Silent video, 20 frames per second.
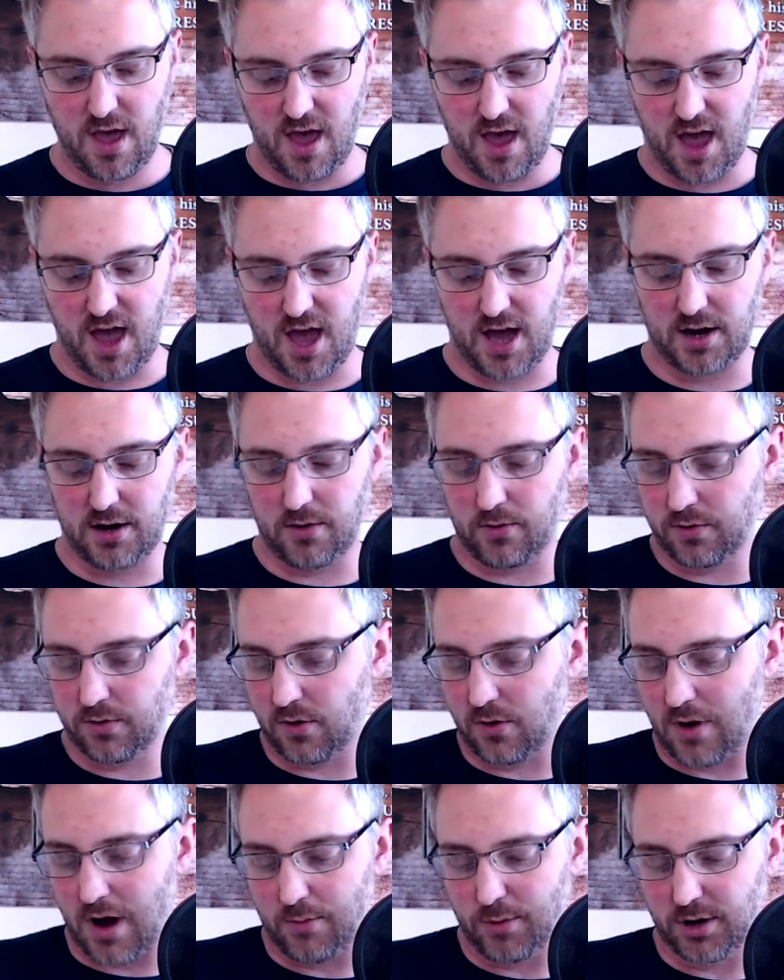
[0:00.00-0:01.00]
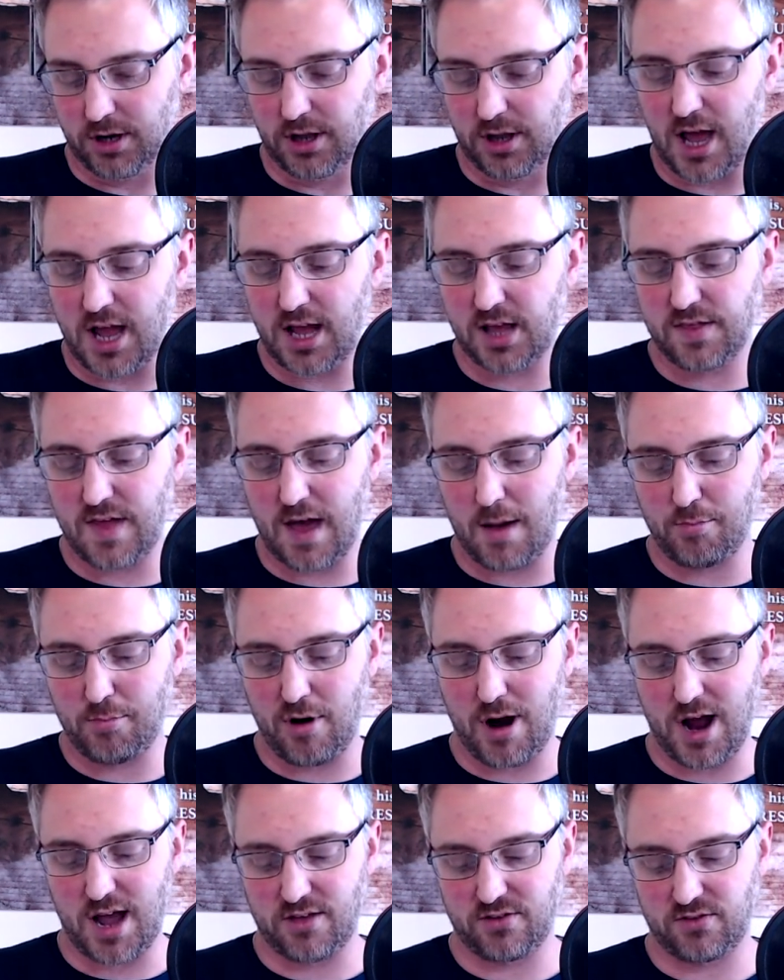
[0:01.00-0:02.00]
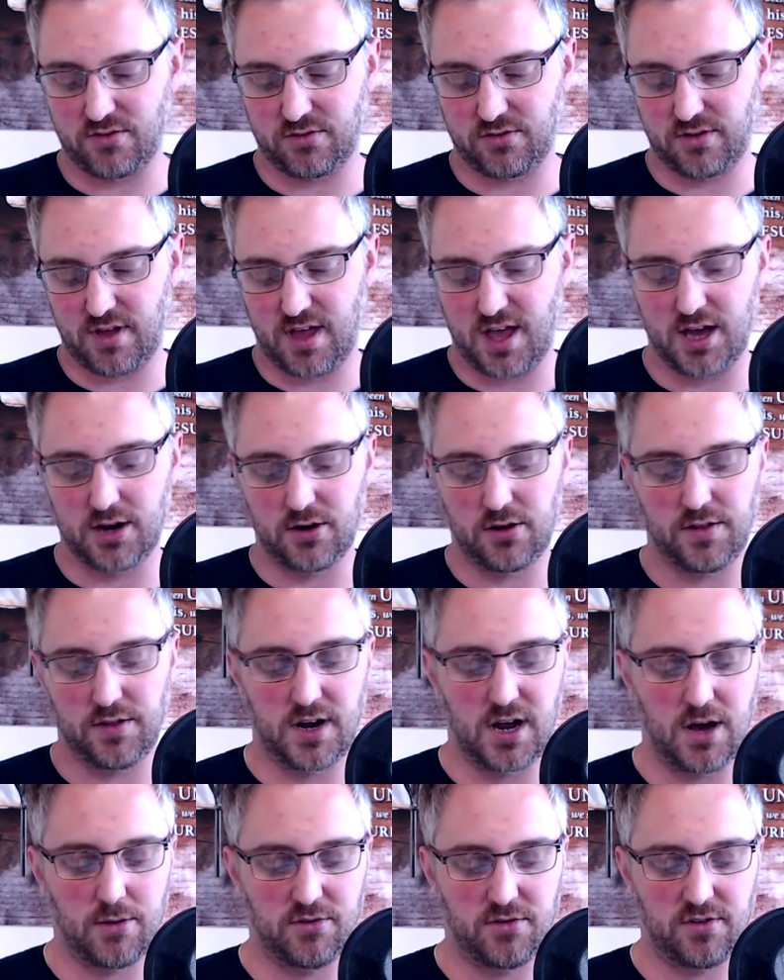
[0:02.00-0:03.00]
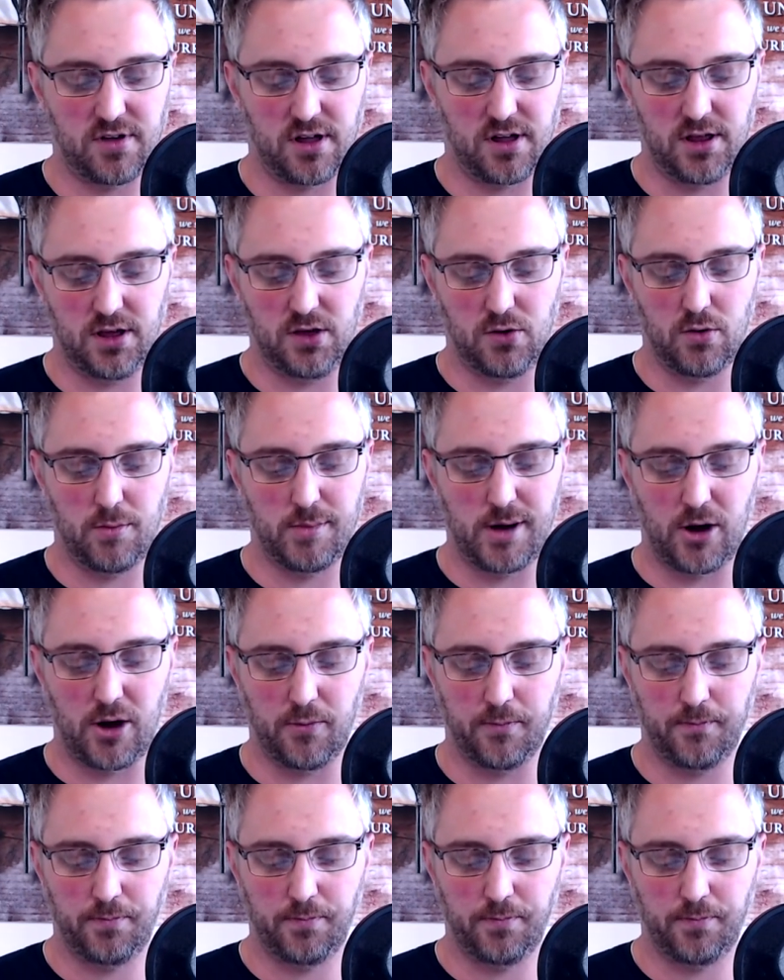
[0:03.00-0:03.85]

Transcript: And though I would like that brass handle that I was telling you about,